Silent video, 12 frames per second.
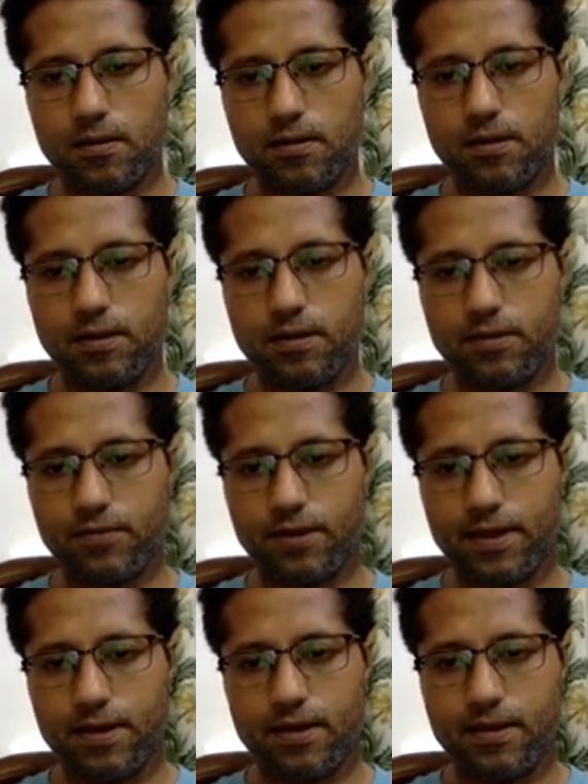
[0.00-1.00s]
in
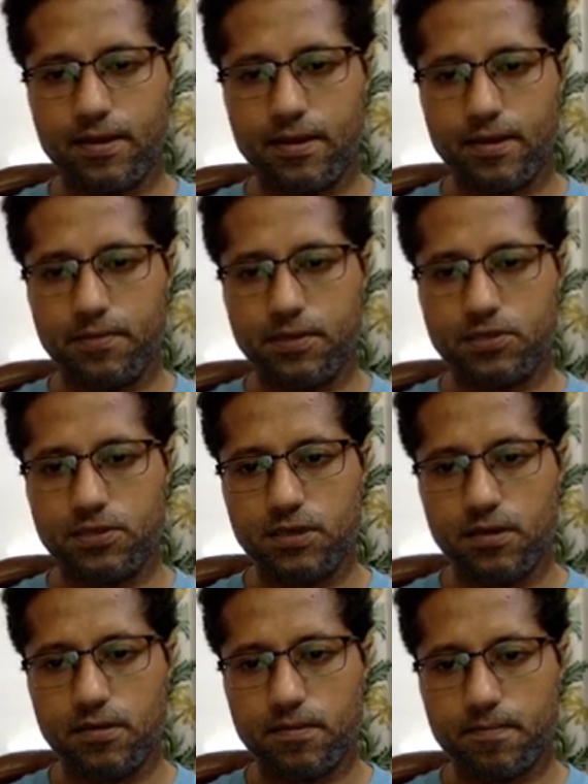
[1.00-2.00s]
triangle
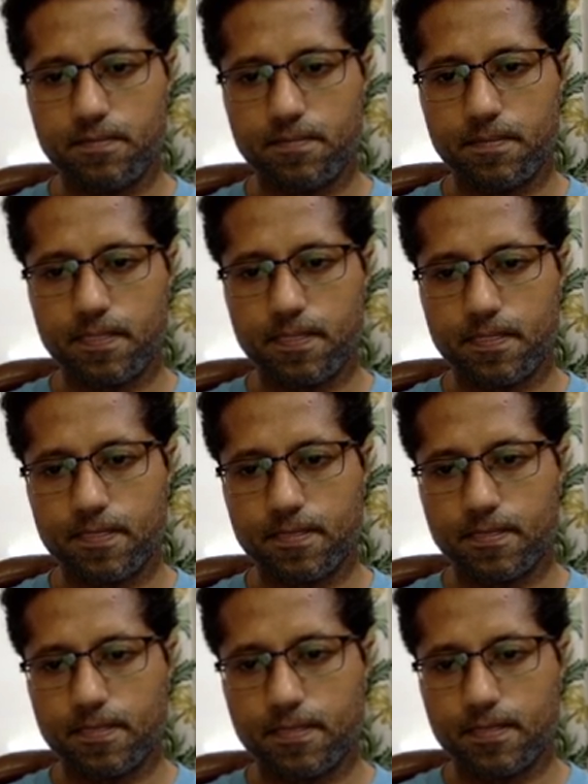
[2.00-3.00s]
ABC,
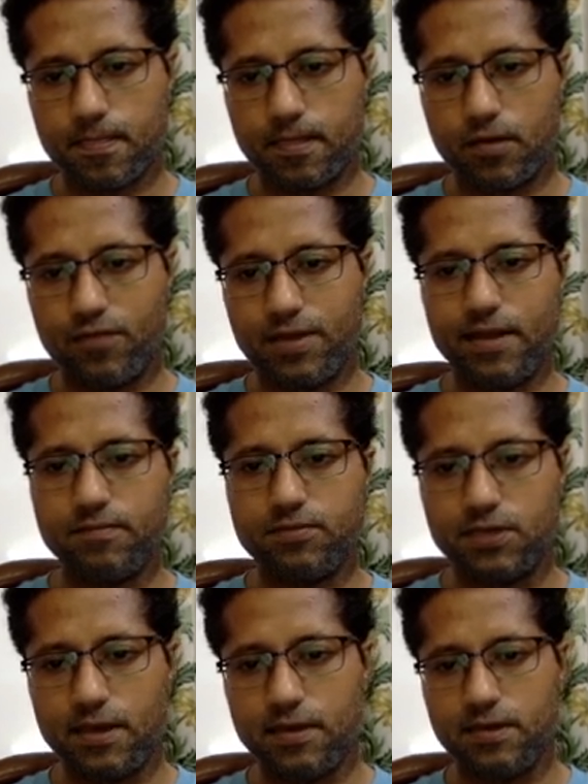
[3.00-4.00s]
now when I am
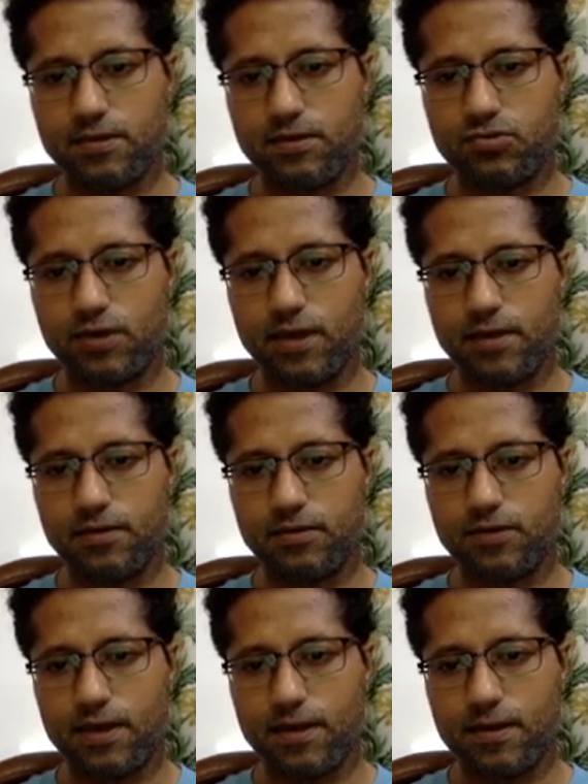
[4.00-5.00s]
saying in
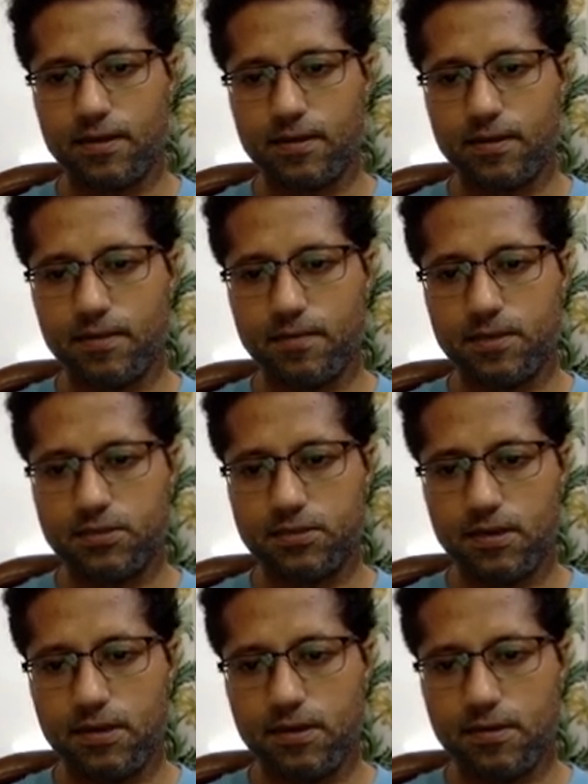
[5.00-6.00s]
triangle
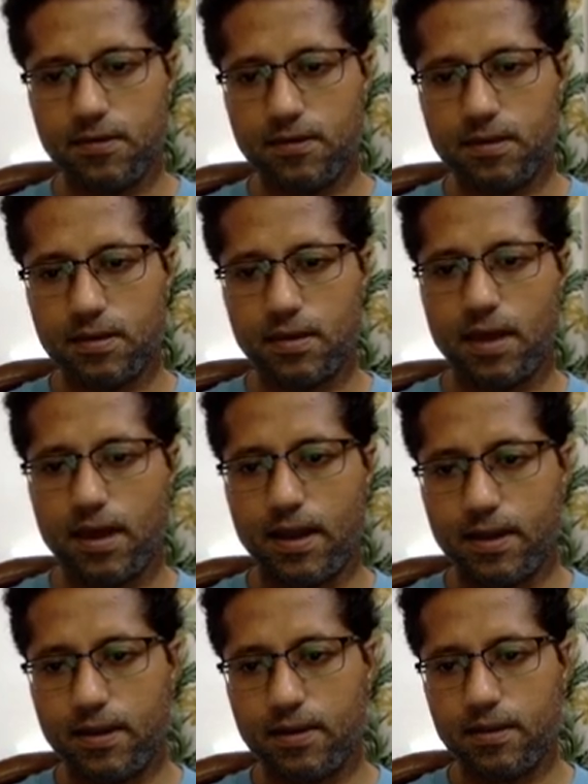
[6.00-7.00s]
ABC
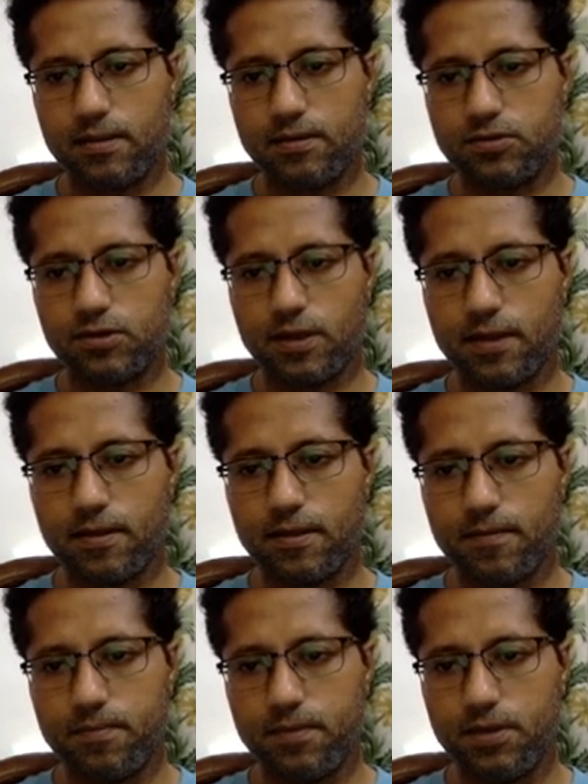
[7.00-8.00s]
and in
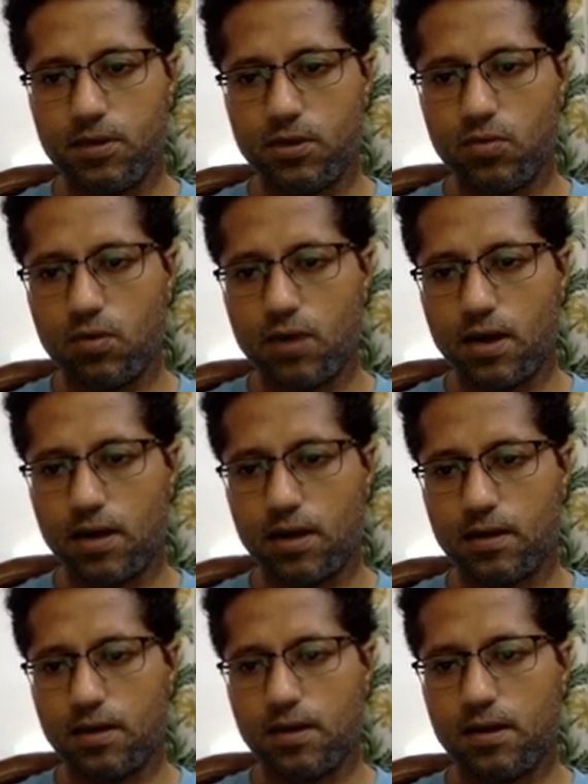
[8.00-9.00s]
triangle PQR,